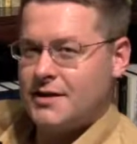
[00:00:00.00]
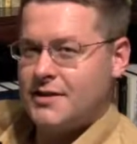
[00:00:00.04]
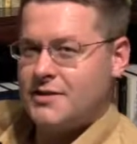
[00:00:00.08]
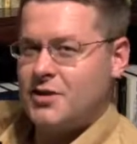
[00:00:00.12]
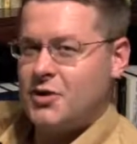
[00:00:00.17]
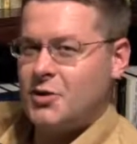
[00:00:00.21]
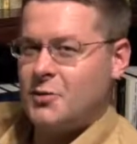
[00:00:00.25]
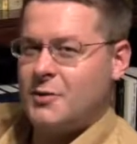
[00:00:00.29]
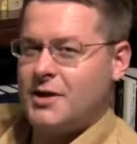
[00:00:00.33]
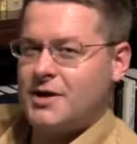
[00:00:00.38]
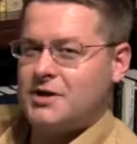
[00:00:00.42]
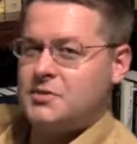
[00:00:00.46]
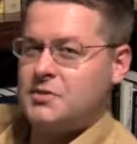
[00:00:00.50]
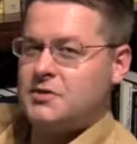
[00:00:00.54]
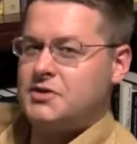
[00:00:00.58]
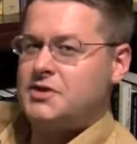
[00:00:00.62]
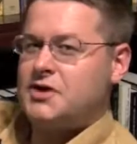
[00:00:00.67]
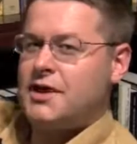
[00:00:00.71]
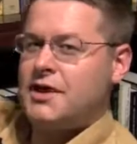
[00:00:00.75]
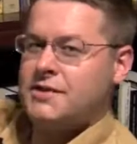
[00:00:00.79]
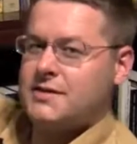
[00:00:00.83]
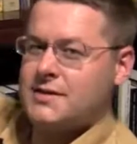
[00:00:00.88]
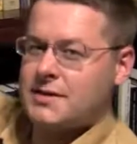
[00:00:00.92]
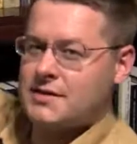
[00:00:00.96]
Don't mess with
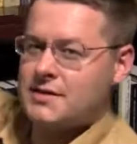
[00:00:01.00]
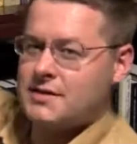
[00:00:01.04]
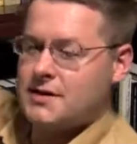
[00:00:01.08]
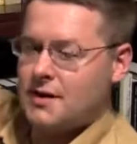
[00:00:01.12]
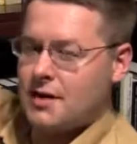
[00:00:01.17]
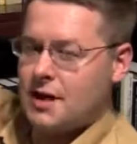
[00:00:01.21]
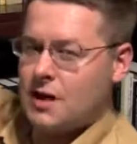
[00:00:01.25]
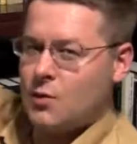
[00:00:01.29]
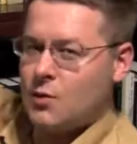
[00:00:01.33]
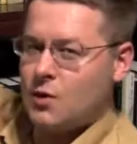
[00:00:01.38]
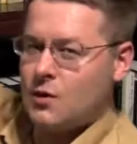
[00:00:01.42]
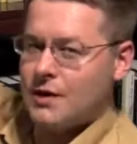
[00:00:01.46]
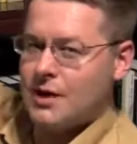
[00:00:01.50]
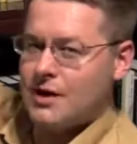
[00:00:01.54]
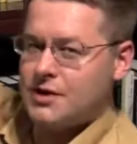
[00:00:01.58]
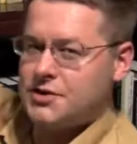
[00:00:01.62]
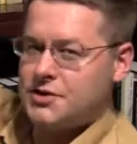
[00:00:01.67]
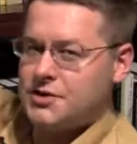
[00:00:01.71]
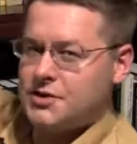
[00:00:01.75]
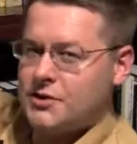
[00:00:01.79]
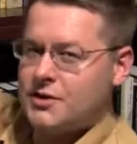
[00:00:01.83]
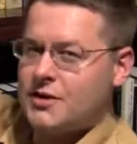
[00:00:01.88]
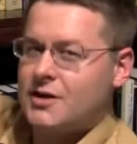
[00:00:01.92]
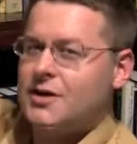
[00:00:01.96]
Jesus, Allah won't
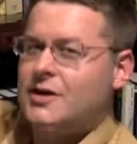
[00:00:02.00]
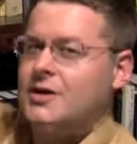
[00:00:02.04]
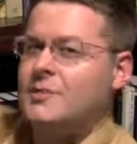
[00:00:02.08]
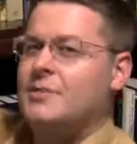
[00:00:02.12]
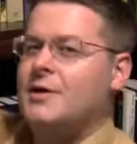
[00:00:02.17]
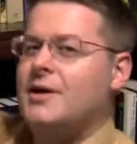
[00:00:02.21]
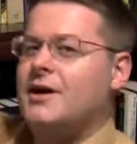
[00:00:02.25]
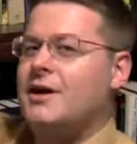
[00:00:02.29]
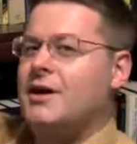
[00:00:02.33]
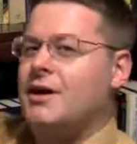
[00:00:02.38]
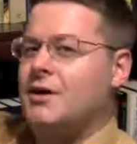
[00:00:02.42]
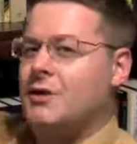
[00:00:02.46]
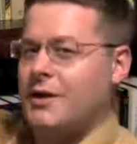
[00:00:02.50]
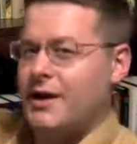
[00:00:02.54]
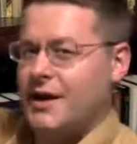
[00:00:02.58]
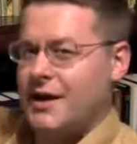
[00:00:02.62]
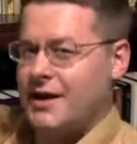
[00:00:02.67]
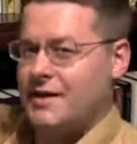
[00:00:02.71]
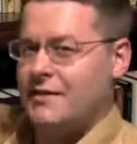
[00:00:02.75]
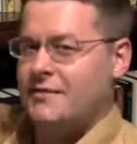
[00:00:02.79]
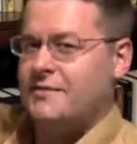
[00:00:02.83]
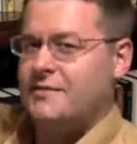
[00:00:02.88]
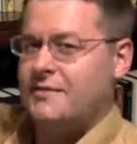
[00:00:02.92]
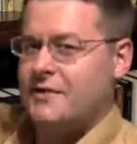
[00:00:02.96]
let you. But go
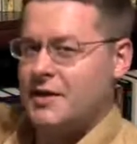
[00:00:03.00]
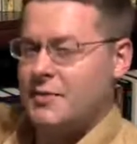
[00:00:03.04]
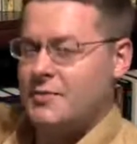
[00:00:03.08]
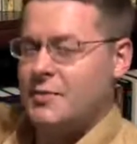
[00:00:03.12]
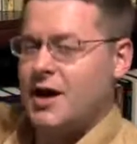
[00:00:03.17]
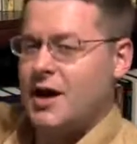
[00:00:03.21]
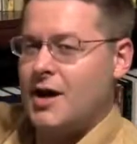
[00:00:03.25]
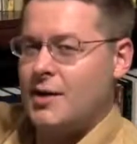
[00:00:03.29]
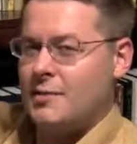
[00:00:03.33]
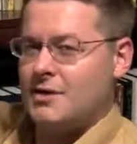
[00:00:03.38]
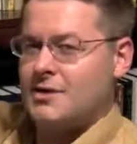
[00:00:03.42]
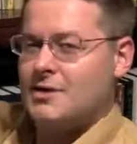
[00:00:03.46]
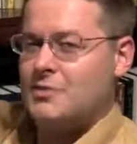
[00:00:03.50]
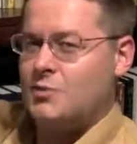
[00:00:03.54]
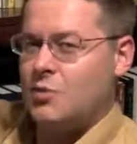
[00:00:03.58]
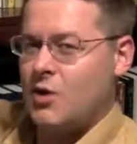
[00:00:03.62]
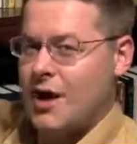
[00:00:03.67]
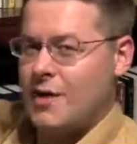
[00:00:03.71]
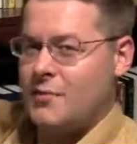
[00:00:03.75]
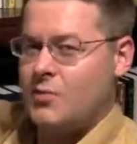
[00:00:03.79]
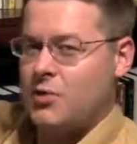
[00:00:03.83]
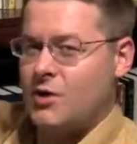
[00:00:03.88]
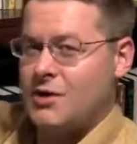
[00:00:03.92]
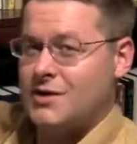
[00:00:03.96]
ahead and feed Muhammad some
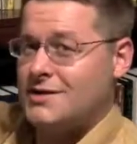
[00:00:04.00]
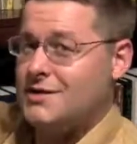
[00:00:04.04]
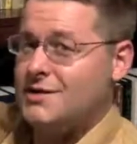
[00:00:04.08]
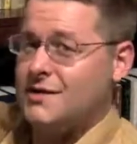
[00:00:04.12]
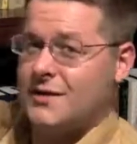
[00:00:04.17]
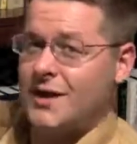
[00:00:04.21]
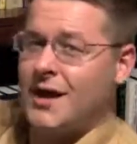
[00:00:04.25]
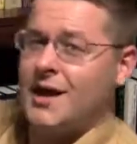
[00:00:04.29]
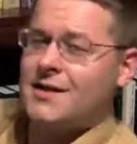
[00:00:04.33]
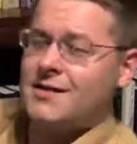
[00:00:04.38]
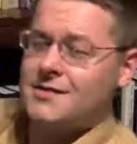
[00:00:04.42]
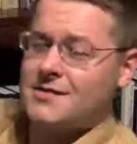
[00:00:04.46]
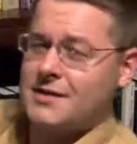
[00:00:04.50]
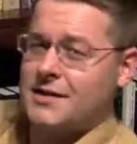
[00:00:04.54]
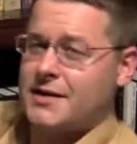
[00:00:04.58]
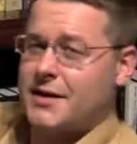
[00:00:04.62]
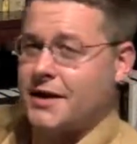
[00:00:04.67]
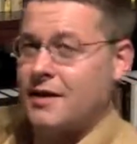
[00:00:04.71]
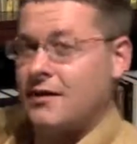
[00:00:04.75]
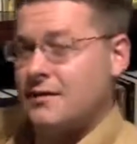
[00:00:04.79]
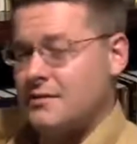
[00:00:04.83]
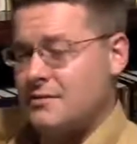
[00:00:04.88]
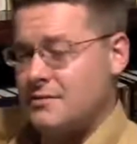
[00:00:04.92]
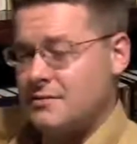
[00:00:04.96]
rat poison, Allah doesn't
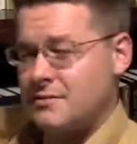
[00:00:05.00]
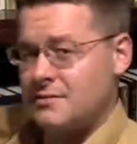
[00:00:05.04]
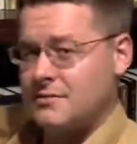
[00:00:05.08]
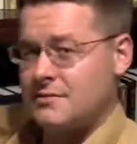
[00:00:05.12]
care.